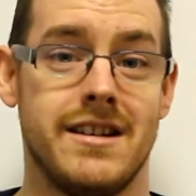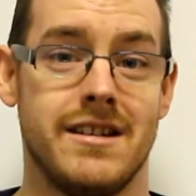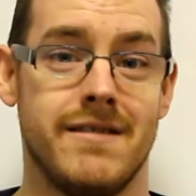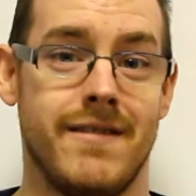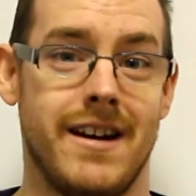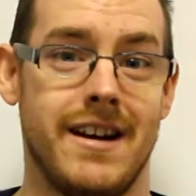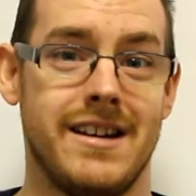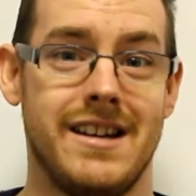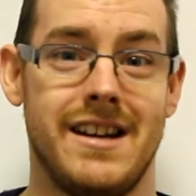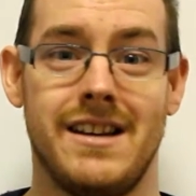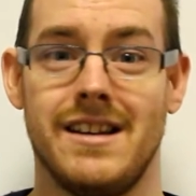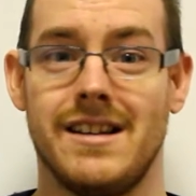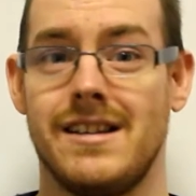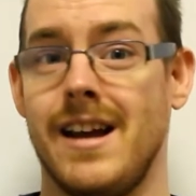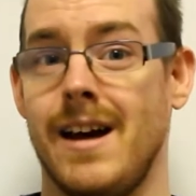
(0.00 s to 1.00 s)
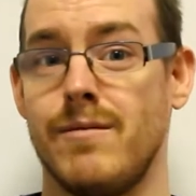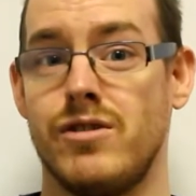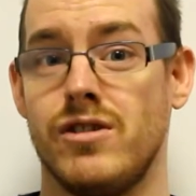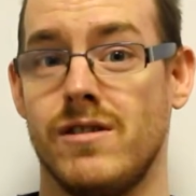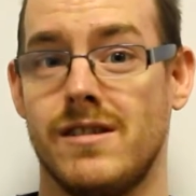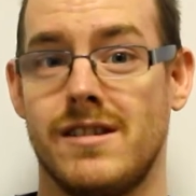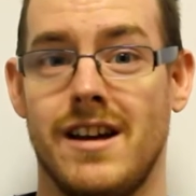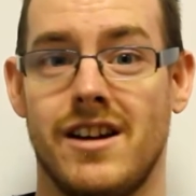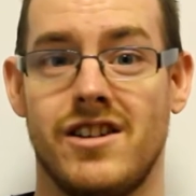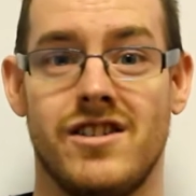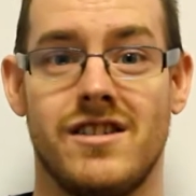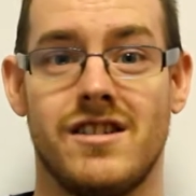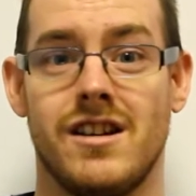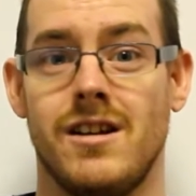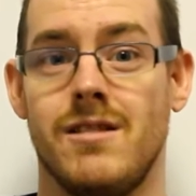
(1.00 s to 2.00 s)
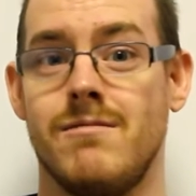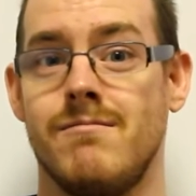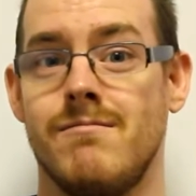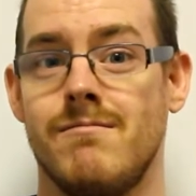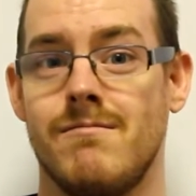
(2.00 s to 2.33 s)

interface in the Snapshot section, so